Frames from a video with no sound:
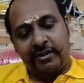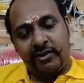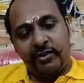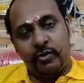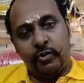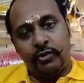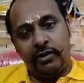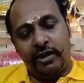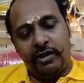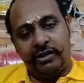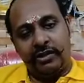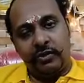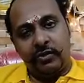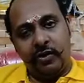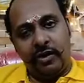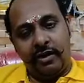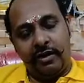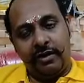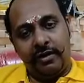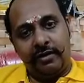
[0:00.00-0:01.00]
good luck to you
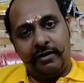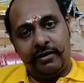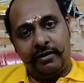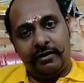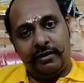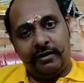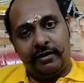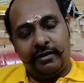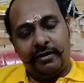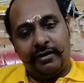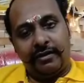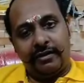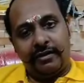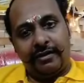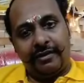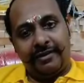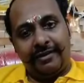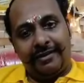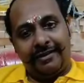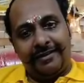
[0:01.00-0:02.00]
all.
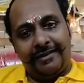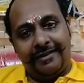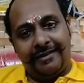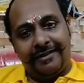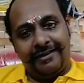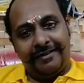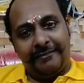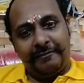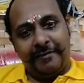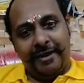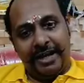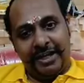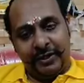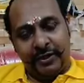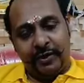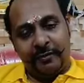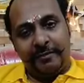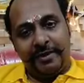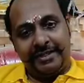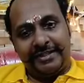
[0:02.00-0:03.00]
Make
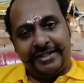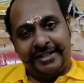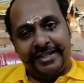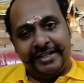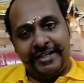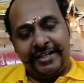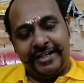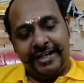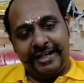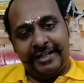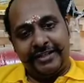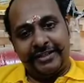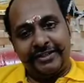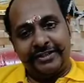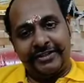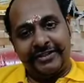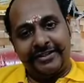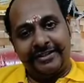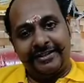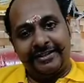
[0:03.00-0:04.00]
your best
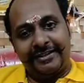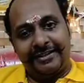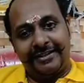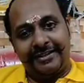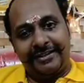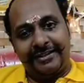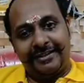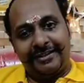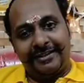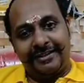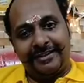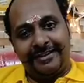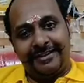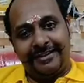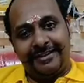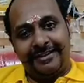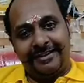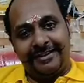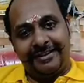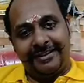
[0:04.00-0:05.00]
decisions.
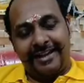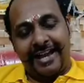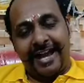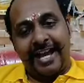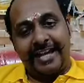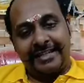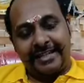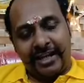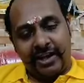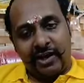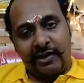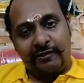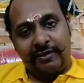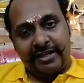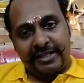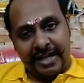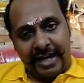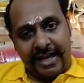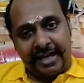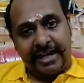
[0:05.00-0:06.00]
As I
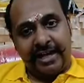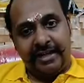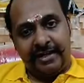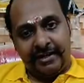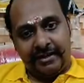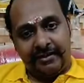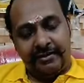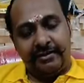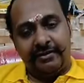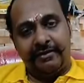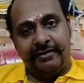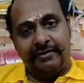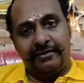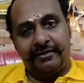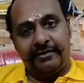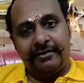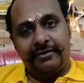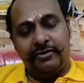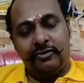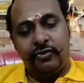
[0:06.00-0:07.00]
always highlighted,
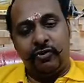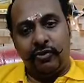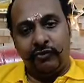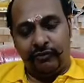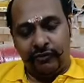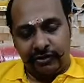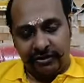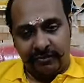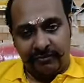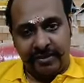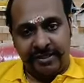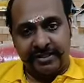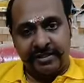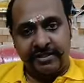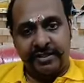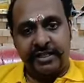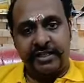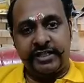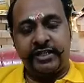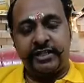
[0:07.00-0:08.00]
go for the best
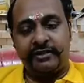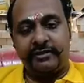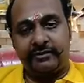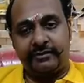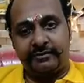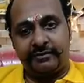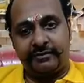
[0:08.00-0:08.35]
teacher.